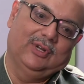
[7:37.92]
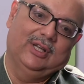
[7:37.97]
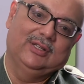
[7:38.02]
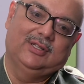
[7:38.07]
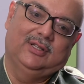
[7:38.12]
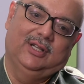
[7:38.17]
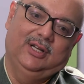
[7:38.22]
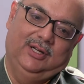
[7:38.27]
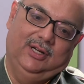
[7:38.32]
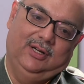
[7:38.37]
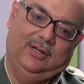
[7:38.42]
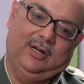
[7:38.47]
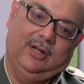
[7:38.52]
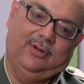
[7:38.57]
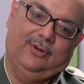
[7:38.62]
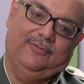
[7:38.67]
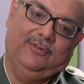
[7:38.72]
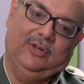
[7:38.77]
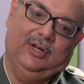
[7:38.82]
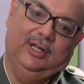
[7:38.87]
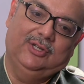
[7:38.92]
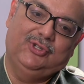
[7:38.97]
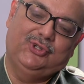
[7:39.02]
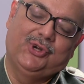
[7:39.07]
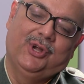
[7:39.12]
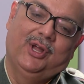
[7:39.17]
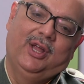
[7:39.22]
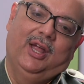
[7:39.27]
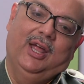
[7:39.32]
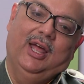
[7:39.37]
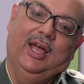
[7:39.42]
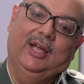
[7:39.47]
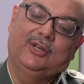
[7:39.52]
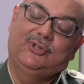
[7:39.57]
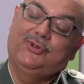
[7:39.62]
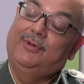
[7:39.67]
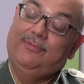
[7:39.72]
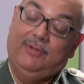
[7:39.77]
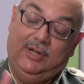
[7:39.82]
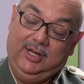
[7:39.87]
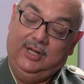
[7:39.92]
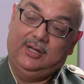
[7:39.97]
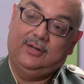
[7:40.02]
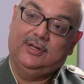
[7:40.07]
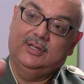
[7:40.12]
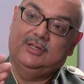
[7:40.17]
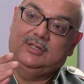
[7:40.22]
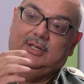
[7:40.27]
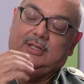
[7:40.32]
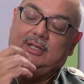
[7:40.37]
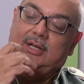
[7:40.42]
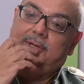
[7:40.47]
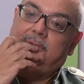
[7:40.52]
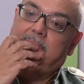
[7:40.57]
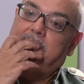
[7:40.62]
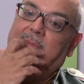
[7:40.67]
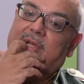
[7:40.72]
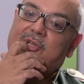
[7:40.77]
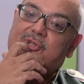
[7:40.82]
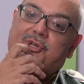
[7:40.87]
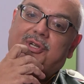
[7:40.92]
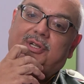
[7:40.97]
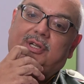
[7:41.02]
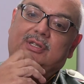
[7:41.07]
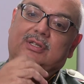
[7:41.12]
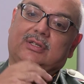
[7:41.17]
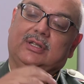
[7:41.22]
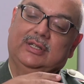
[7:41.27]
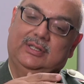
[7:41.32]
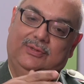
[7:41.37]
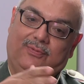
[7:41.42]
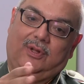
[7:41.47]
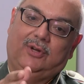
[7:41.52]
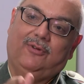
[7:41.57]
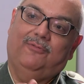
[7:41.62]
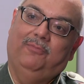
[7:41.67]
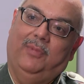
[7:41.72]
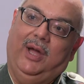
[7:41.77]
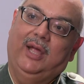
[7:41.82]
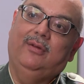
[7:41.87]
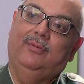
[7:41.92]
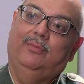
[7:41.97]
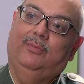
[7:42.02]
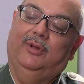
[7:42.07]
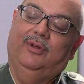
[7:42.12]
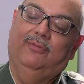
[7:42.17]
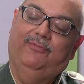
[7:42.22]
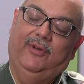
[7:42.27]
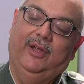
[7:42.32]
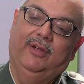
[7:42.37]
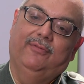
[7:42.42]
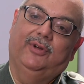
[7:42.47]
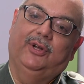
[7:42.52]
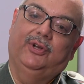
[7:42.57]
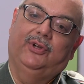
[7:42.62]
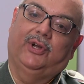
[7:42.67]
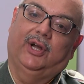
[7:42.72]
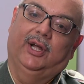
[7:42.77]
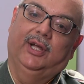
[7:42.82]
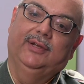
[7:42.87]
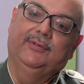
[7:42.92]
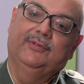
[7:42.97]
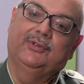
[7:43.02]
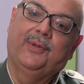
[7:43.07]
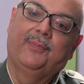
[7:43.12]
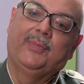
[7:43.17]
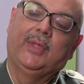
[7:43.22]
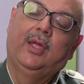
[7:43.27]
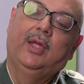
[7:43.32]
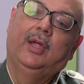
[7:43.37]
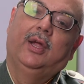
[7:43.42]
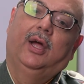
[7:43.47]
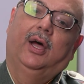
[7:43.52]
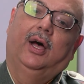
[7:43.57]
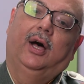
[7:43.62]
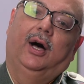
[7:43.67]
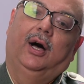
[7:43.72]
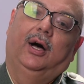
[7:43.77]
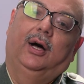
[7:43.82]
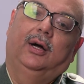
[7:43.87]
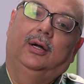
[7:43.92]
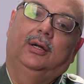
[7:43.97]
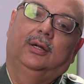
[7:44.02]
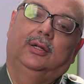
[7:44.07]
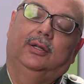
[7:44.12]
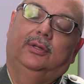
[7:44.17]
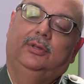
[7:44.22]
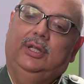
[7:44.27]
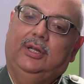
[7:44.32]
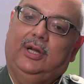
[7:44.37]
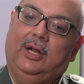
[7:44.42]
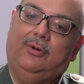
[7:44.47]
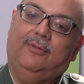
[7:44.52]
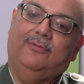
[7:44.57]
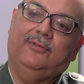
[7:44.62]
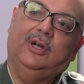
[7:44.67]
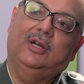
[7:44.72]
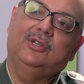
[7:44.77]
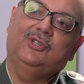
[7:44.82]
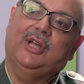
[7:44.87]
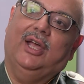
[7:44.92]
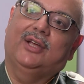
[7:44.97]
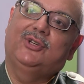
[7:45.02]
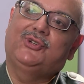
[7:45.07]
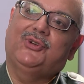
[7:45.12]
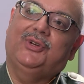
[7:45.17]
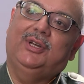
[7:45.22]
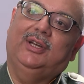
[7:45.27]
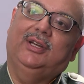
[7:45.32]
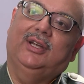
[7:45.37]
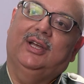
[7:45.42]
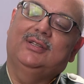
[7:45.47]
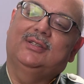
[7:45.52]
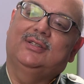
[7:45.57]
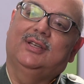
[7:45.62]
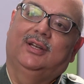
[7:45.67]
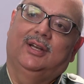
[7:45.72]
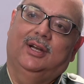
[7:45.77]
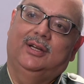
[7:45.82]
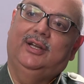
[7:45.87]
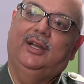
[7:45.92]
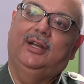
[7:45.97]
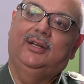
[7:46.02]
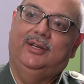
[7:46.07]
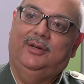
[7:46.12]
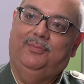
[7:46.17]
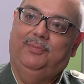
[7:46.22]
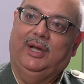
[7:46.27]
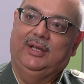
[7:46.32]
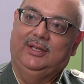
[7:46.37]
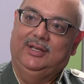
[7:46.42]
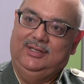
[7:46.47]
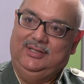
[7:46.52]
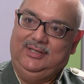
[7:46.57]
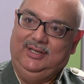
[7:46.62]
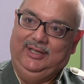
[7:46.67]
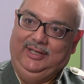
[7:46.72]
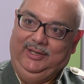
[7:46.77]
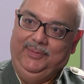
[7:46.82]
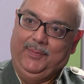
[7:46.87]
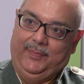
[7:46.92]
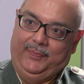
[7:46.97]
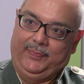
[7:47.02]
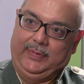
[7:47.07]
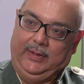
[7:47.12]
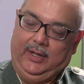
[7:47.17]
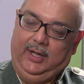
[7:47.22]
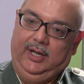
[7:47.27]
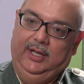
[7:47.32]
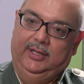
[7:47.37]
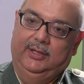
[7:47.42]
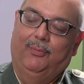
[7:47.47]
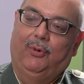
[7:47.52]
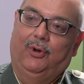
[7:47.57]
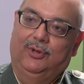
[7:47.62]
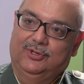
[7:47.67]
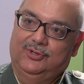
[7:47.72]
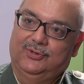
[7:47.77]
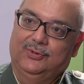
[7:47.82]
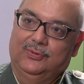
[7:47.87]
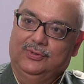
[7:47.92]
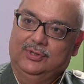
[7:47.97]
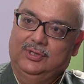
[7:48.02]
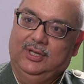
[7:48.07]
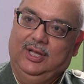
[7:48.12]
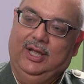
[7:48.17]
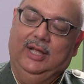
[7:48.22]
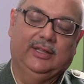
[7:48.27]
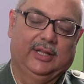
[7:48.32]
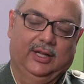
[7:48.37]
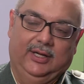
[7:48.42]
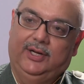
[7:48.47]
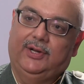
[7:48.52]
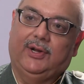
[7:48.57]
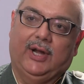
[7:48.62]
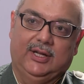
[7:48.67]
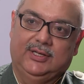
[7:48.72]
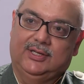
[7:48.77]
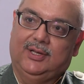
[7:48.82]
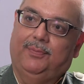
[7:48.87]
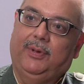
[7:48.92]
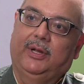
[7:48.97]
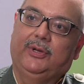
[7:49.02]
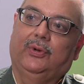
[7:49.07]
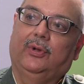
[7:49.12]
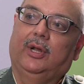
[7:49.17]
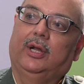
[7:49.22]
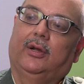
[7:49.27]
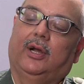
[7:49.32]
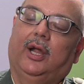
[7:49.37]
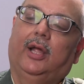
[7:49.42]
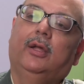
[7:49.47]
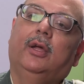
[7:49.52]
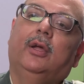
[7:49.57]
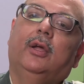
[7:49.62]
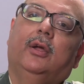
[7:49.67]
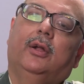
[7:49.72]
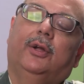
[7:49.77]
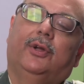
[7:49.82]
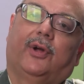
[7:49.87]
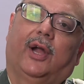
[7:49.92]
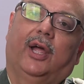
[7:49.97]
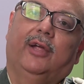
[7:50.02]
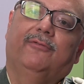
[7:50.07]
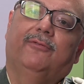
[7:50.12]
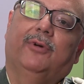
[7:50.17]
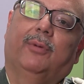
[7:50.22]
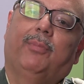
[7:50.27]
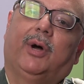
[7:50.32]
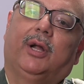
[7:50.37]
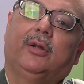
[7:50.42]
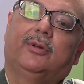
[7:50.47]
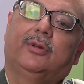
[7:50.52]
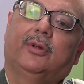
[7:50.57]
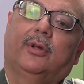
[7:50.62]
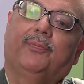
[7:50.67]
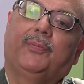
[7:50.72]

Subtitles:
as Little Run of Kutch. Actually, very interesting that you mentioned this. It's one of my favorite drives. The Run of Kutch actually gets inundated by the sea in the monsoons, and then it dries up and you can drive. But